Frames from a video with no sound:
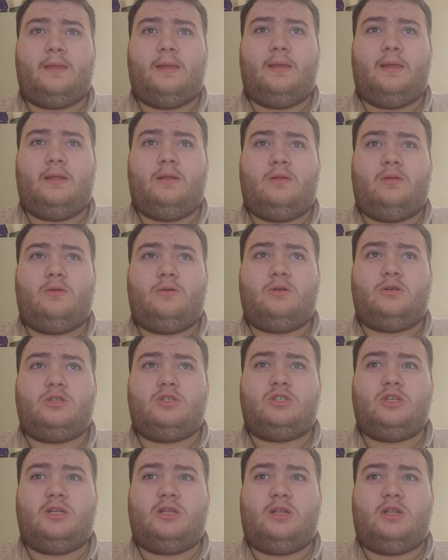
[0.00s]
It
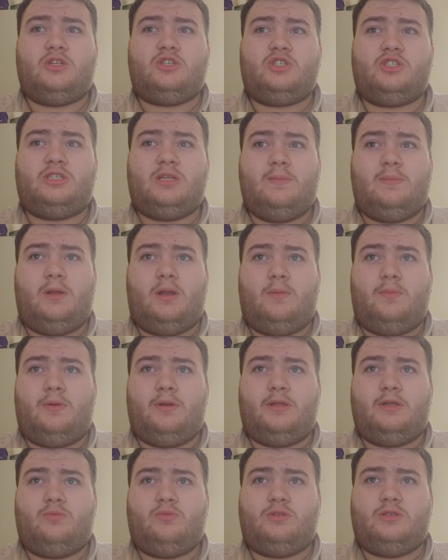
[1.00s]
looks similar,
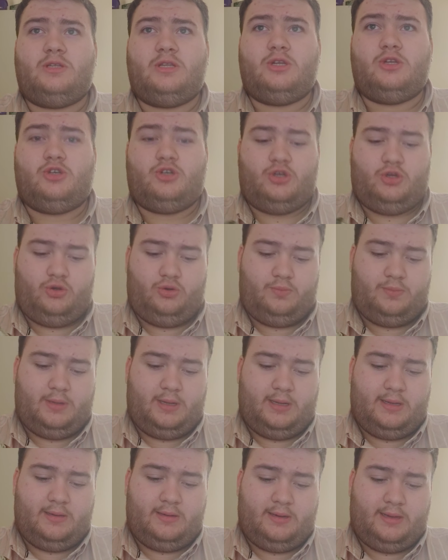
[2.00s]
but this one's in a tube
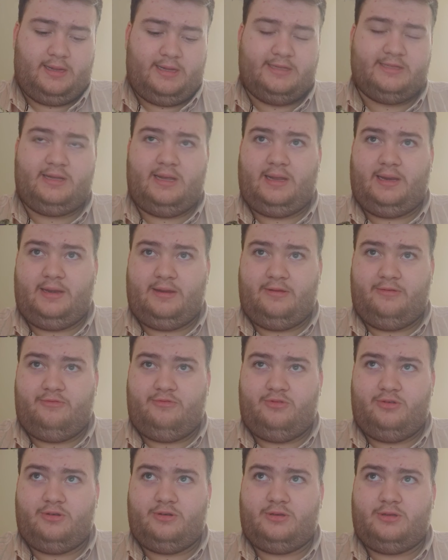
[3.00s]
and has a
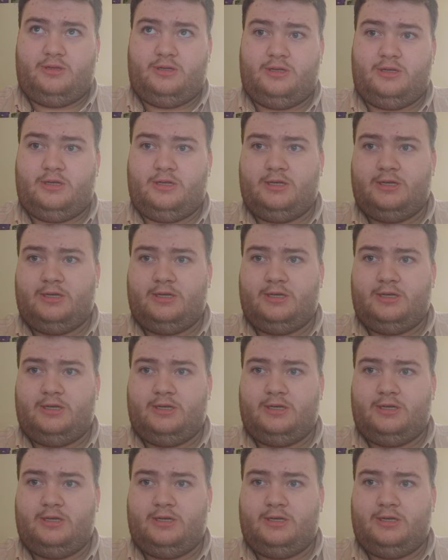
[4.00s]
different